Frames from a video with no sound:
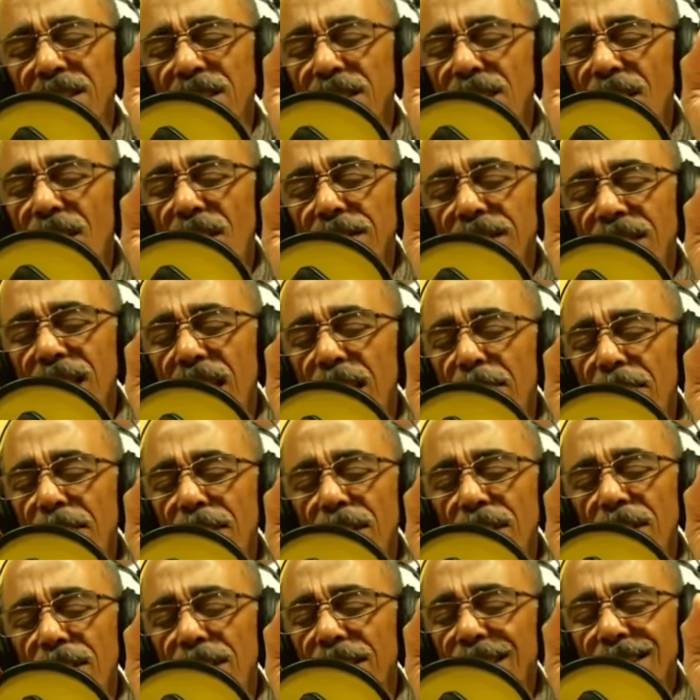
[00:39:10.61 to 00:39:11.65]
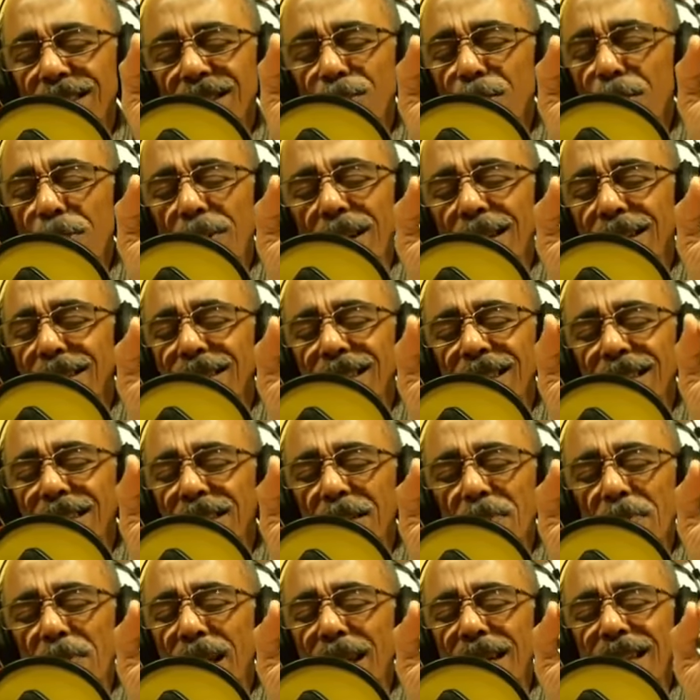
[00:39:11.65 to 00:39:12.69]
a long time ago because we were
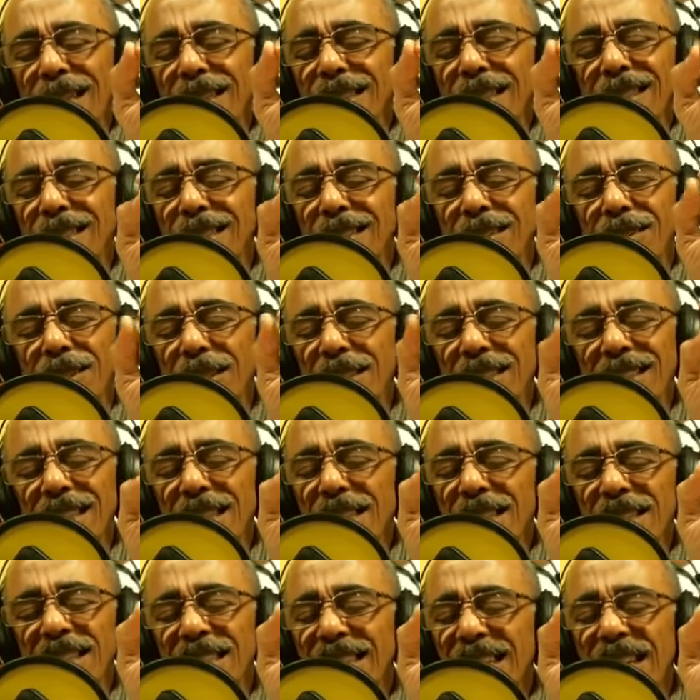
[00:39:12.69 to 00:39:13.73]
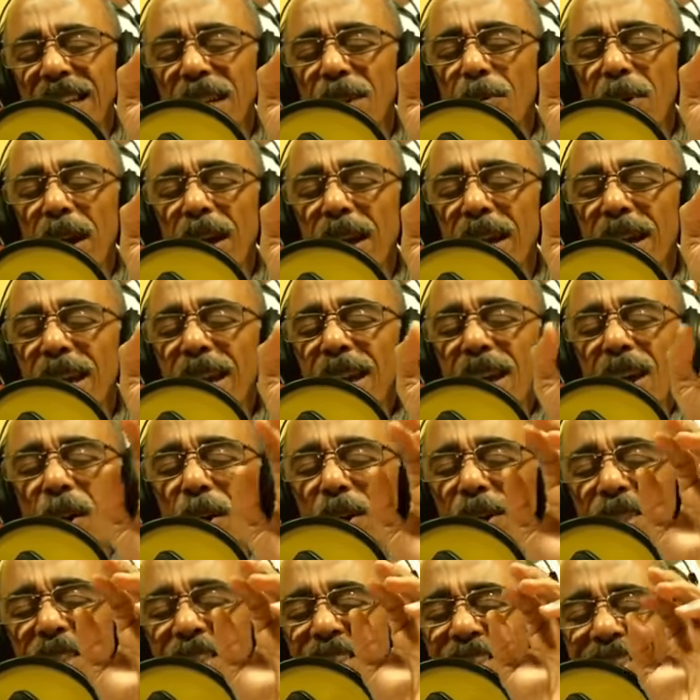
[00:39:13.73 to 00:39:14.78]
anticipating this decision anyway
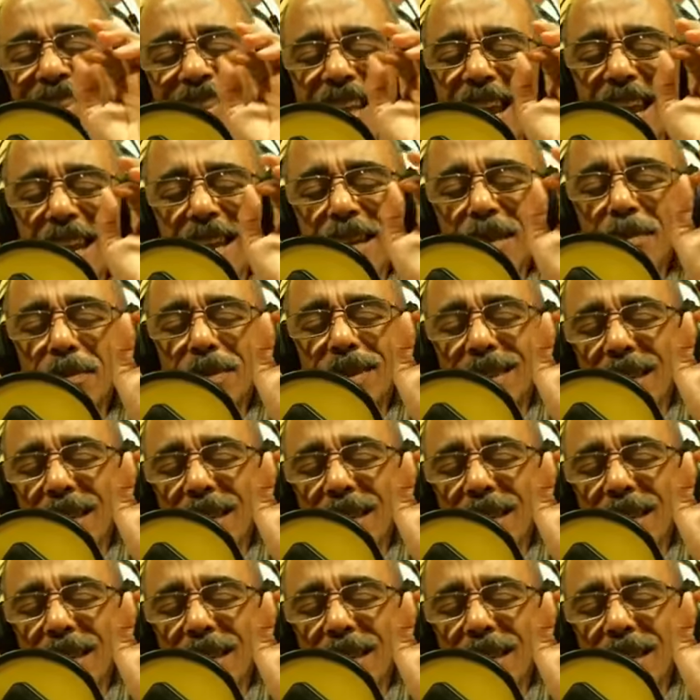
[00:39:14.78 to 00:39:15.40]
on the same